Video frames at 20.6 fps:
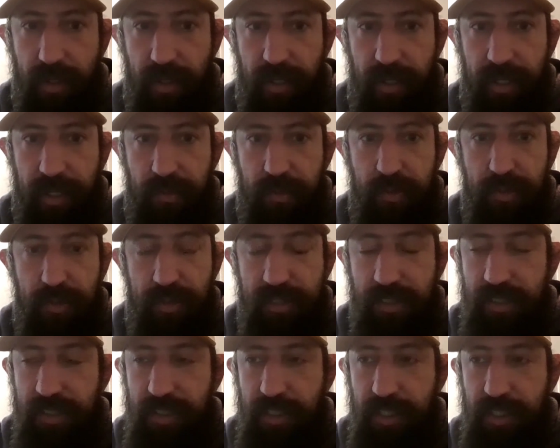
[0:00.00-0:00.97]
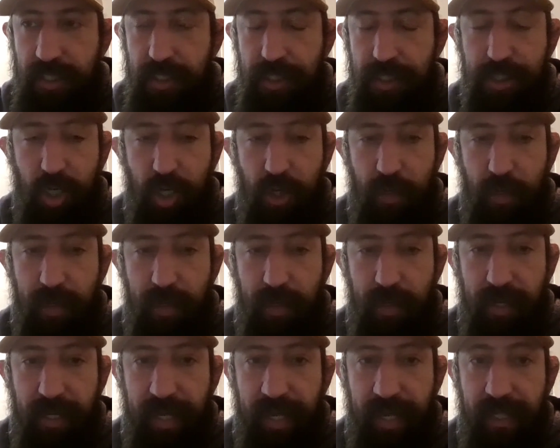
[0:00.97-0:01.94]
And right. It was just he just showed
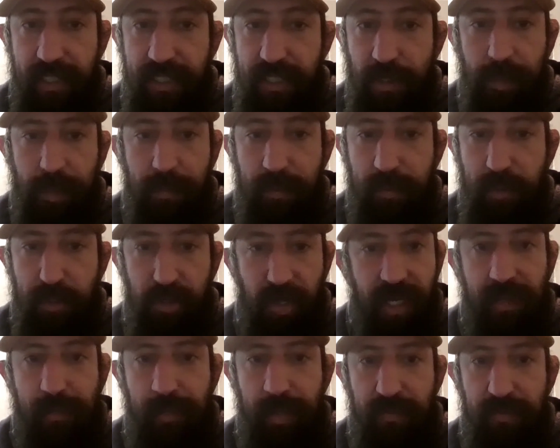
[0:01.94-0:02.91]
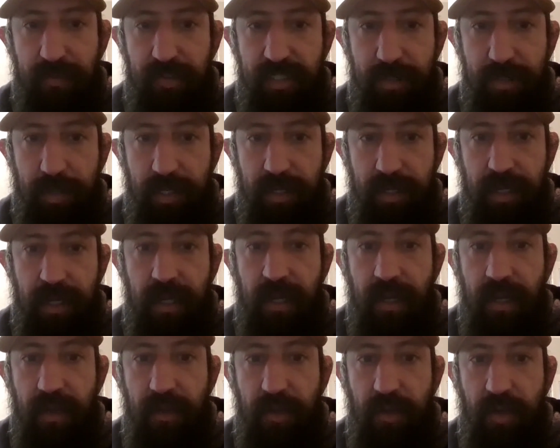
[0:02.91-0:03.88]
me like, hey, some people you're not going to be able to submit,
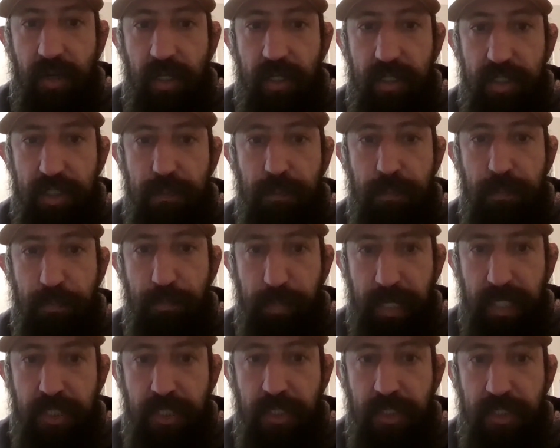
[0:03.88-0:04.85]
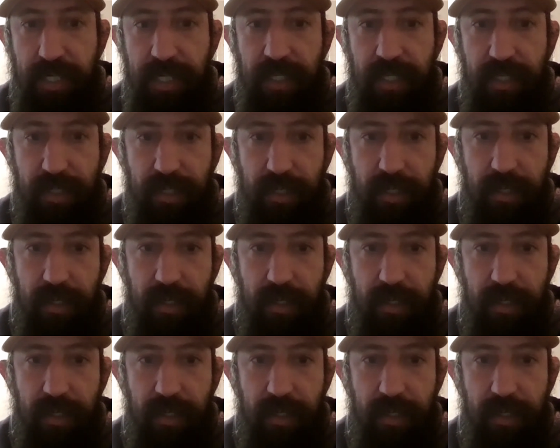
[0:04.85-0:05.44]
and they're going to just beat your teeth